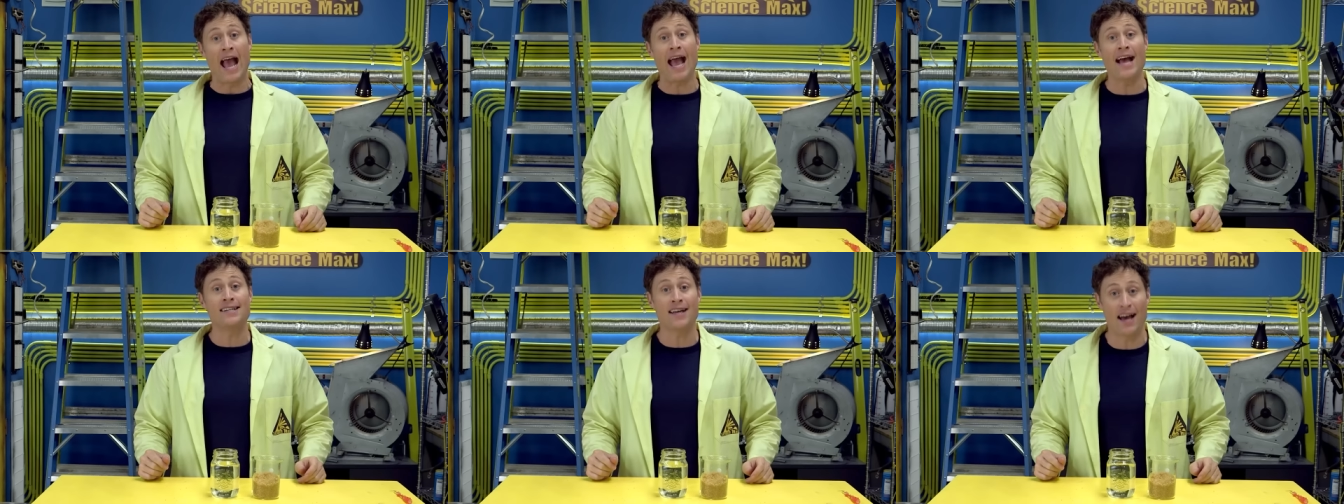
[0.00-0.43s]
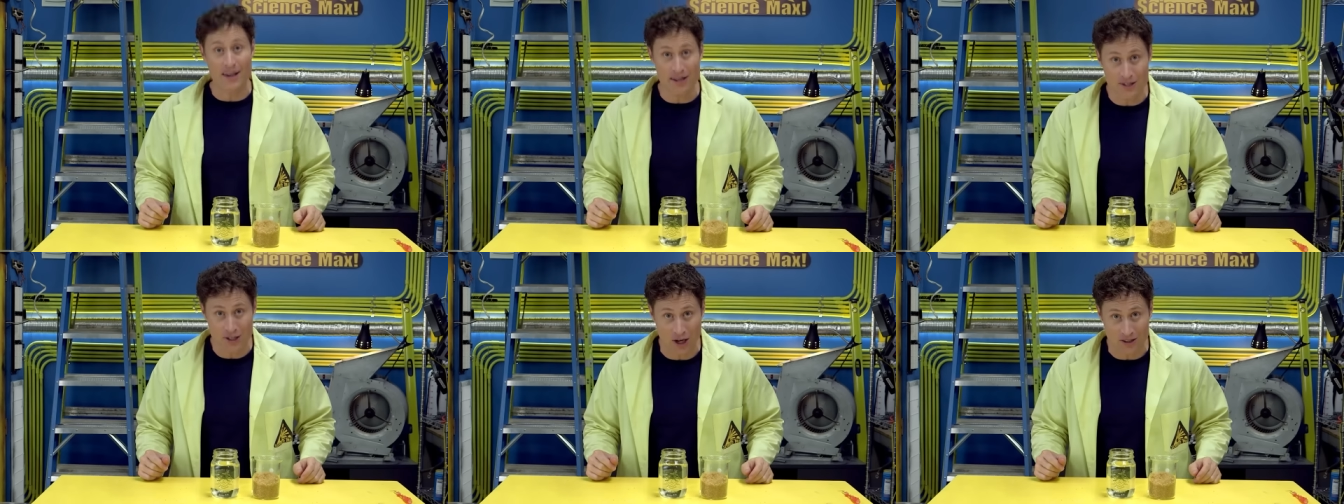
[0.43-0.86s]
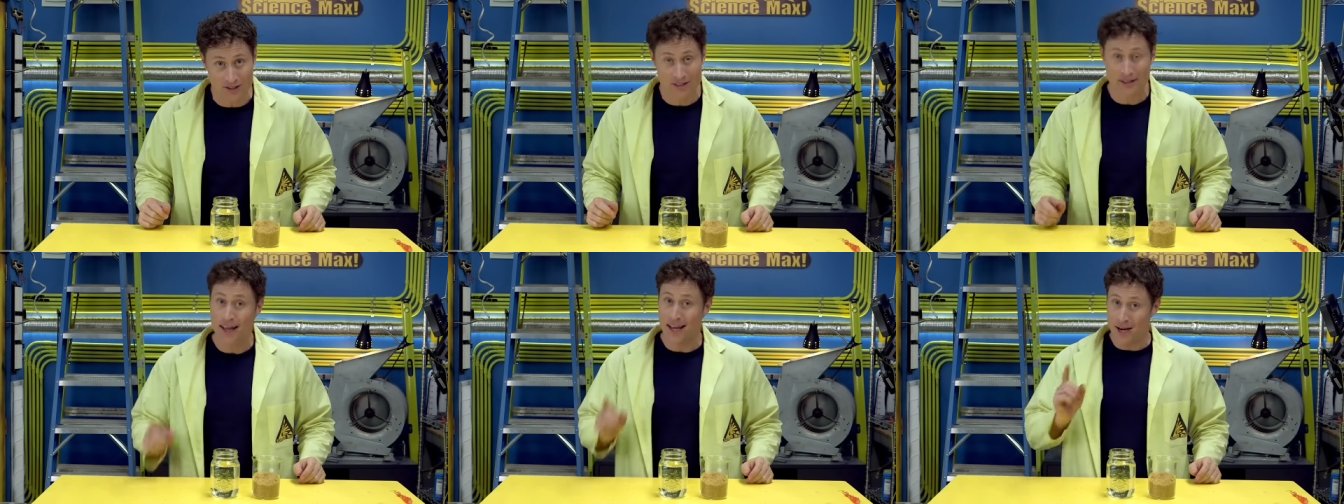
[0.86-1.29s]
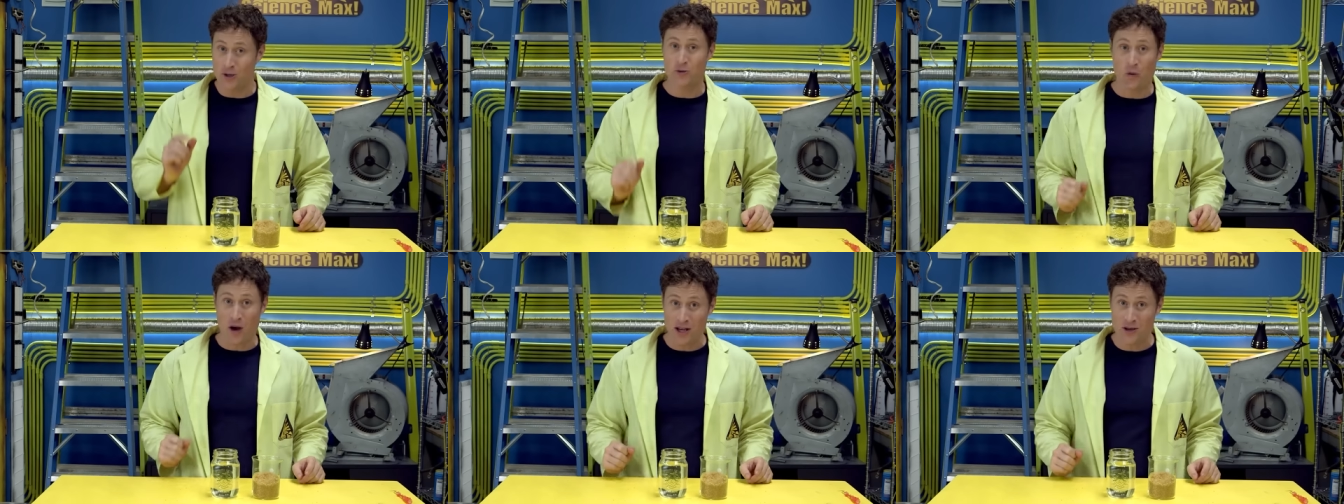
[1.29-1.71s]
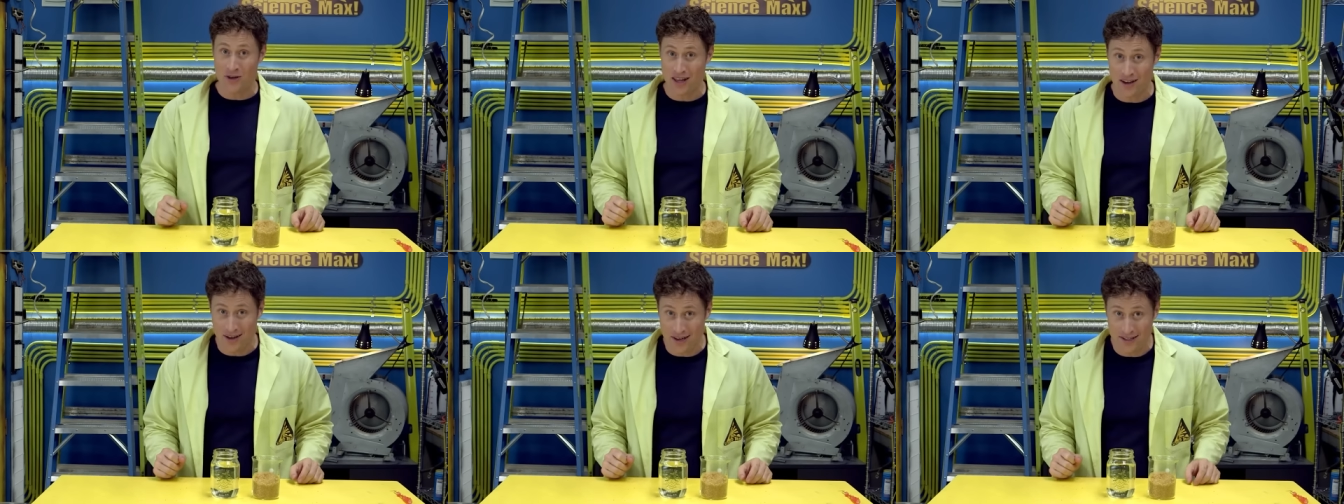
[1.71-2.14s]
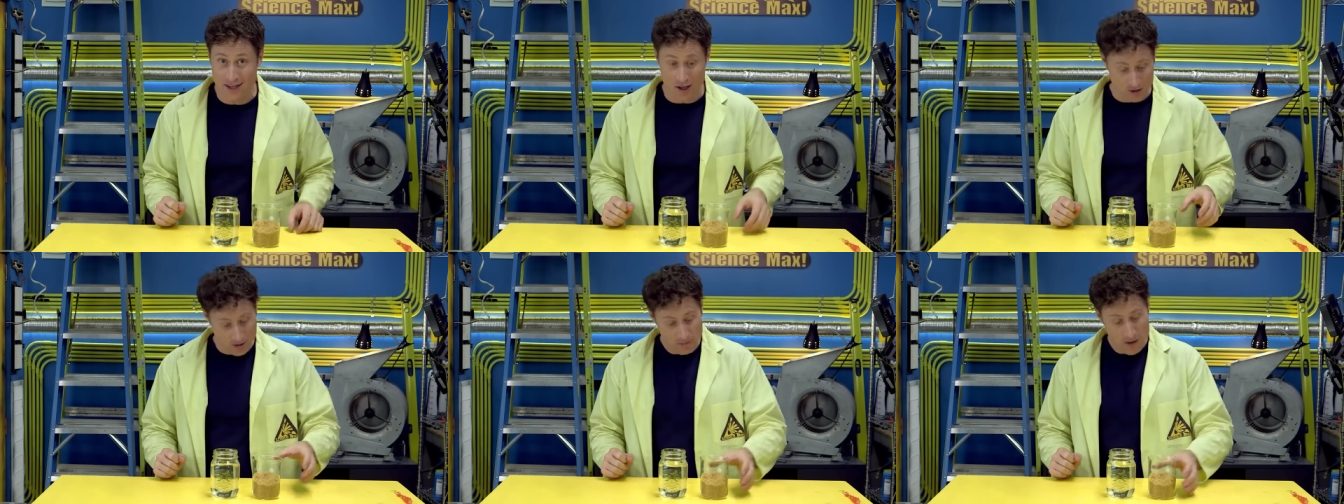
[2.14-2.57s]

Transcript: And an adult. Here's why you need an adult.